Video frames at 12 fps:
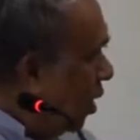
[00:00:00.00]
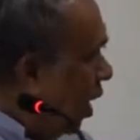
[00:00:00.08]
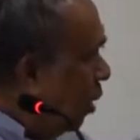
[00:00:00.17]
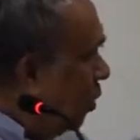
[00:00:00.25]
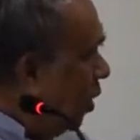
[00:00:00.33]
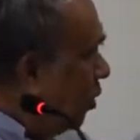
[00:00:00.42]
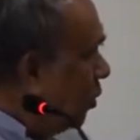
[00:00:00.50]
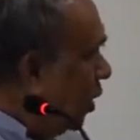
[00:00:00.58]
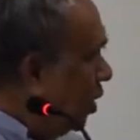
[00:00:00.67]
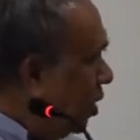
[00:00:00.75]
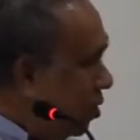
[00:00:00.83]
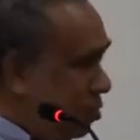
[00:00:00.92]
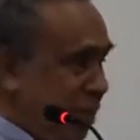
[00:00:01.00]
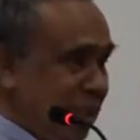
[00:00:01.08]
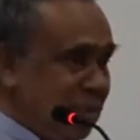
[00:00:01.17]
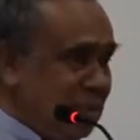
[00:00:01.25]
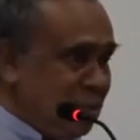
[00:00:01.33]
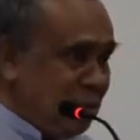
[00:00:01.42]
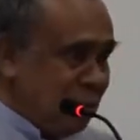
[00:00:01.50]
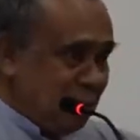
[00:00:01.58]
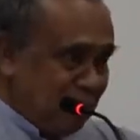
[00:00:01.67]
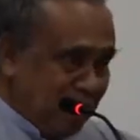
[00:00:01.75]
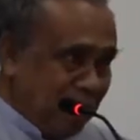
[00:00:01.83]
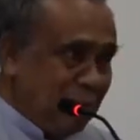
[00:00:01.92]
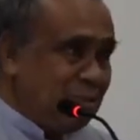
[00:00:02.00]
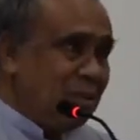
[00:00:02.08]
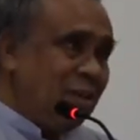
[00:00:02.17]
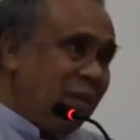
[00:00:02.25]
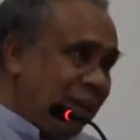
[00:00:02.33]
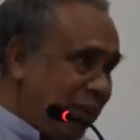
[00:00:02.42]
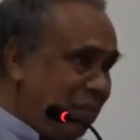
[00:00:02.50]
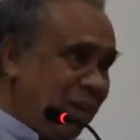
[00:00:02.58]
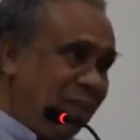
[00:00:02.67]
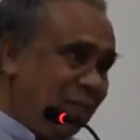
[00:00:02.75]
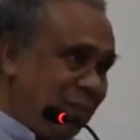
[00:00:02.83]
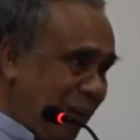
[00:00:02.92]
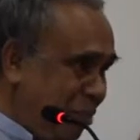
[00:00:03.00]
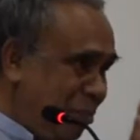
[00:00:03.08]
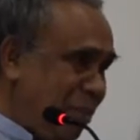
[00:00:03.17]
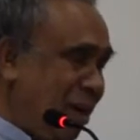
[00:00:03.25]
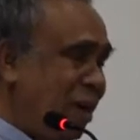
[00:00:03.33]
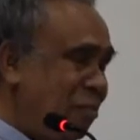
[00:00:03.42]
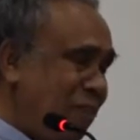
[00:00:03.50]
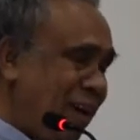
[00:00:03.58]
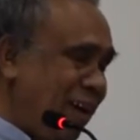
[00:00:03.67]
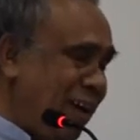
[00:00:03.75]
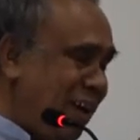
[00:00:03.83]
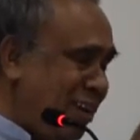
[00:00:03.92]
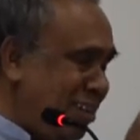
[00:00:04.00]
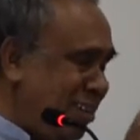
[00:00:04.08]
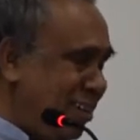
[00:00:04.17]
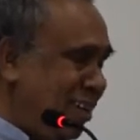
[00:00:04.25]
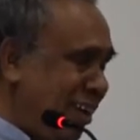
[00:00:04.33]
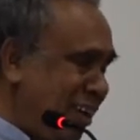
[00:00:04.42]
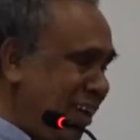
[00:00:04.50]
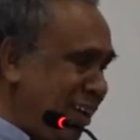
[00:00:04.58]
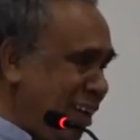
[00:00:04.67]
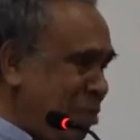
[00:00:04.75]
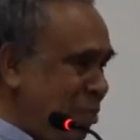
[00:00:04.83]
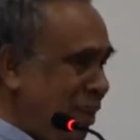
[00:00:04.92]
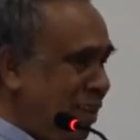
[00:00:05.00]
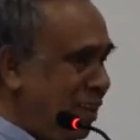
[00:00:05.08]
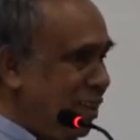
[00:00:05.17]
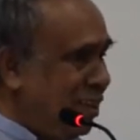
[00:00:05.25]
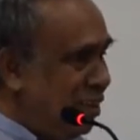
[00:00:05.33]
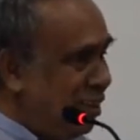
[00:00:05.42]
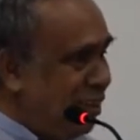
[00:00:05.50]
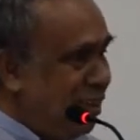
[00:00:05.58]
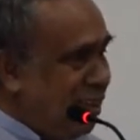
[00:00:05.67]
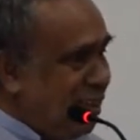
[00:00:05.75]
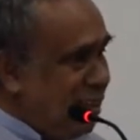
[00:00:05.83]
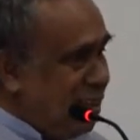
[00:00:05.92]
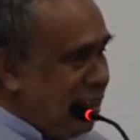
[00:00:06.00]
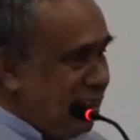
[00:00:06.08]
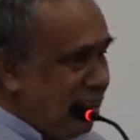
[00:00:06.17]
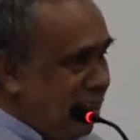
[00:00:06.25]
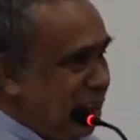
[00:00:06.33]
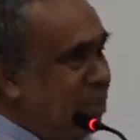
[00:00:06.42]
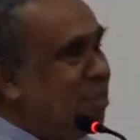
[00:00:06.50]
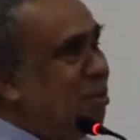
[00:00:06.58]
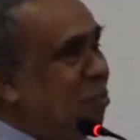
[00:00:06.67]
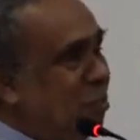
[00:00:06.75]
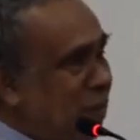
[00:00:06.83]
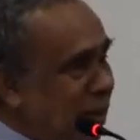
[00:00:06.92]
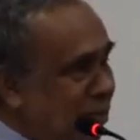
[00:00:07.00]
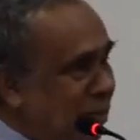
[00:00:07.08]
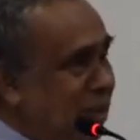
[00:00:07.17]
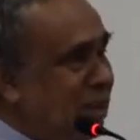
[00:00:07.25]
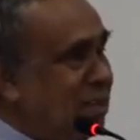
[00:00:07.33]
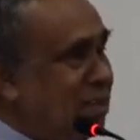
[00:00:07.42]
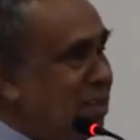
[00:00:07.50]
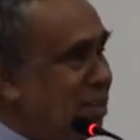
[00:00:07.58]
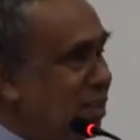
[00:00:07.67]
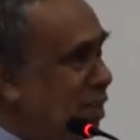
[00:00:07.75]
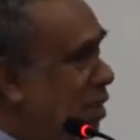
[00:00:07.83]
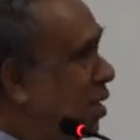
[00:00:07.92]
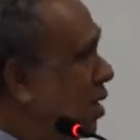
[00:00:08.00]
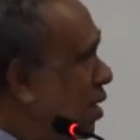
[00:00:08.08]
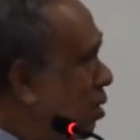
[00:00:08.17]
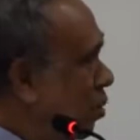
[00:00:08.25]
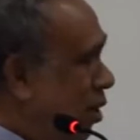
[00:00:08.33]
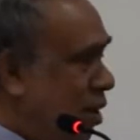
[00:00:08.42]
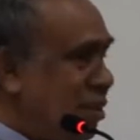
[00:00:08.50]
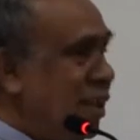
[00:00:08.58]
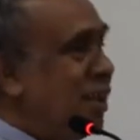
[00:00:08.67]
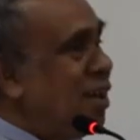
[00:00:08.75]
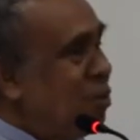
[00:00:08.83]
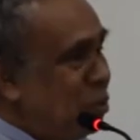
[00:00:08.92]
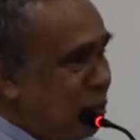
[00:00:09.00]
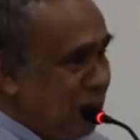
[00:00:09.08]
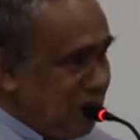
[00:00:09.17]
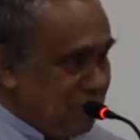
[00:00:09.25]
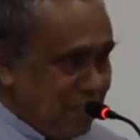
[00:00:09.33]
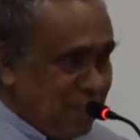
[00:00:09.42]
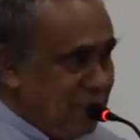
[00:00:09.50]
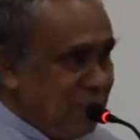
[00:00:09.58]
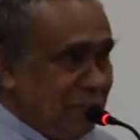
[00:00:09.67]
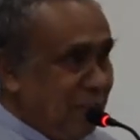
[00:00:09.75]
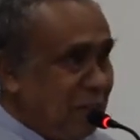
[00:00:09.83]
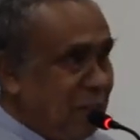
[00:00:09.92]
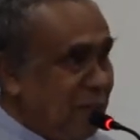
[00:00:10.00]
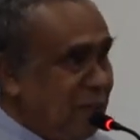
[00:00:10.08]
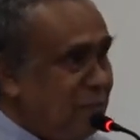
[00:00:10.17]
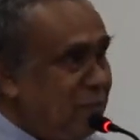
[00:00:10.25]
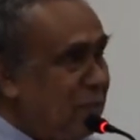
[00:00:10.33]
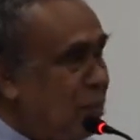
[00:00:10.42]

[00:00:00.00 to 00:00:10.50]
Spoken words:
coming together of these 2 waves or whatever. I can't explain that in simple words, because there are no words for this phenomena.